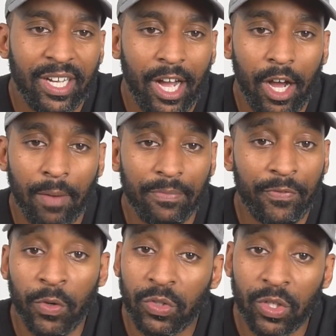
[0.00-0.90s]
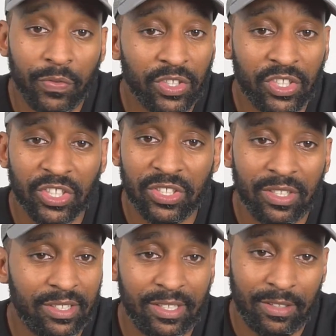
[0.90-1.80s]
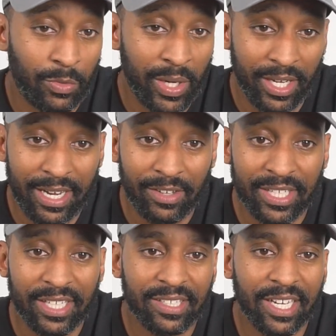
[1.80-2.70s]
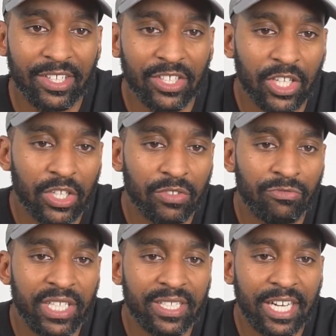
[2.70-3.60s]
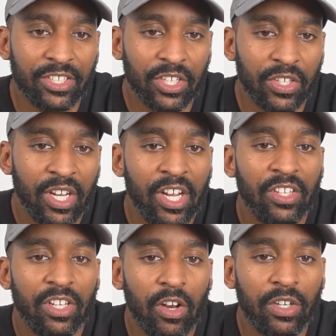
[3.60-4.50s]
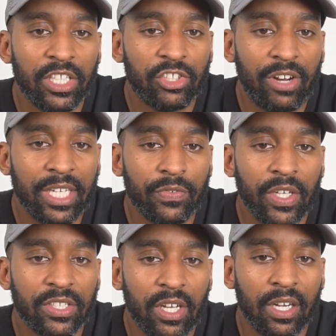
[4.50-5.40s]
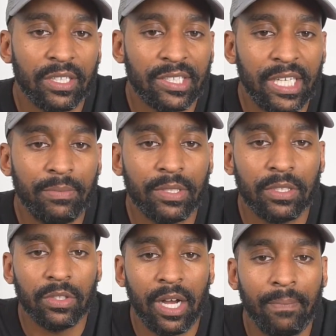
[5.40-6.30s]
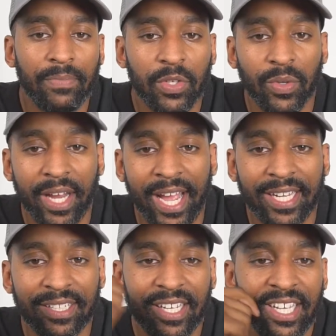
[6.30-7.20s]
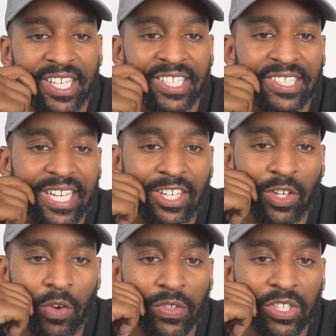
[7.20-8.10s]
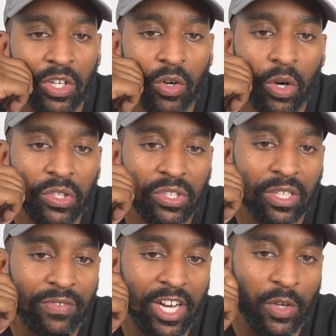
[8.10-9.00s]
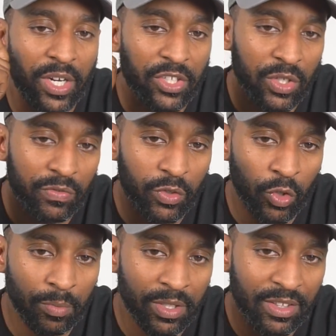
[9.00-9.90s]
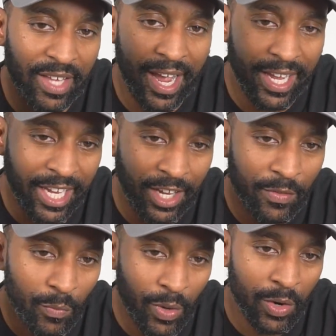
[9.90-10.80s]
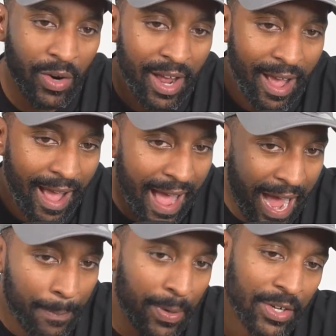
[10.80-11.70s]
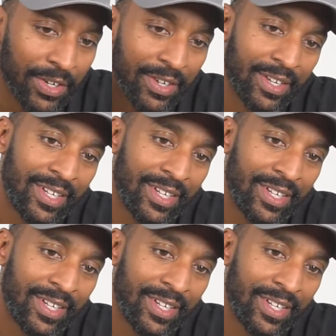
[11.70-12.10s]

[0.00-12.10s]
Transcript: Fjortov has just tweeted now 10 seconds ago, Sancho, the longest transfer saga seems come to an end. Second offer so close to the valuation of Dortmund that it will happen.